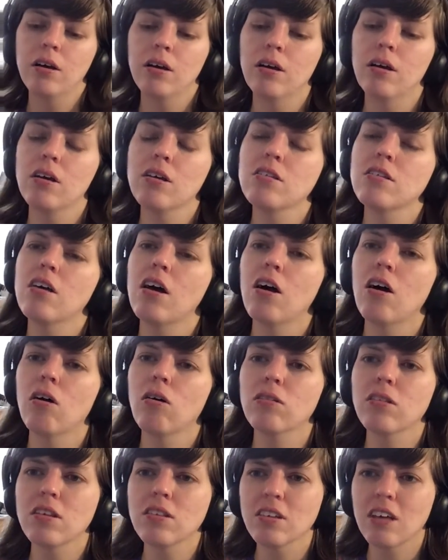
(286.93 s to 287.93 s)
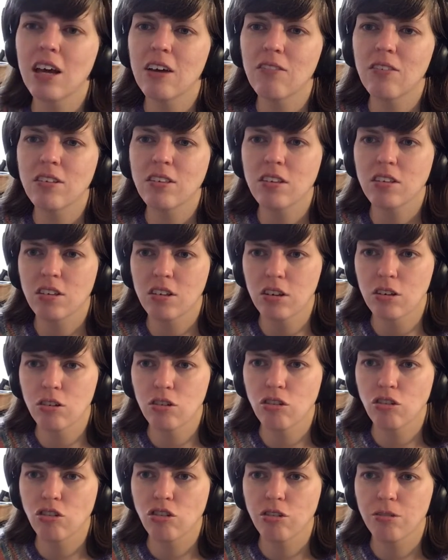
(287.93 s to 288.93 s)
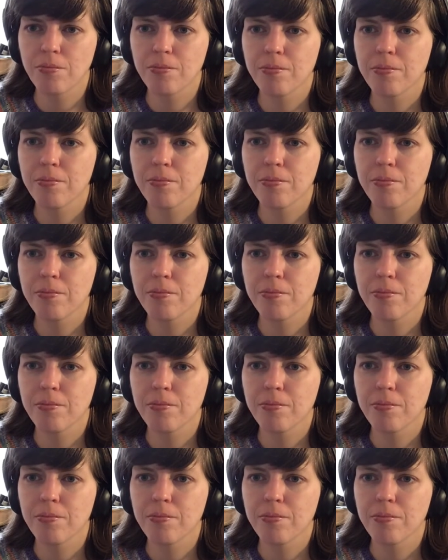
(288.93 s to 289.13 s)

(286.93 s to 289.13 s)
So this canvas is huge,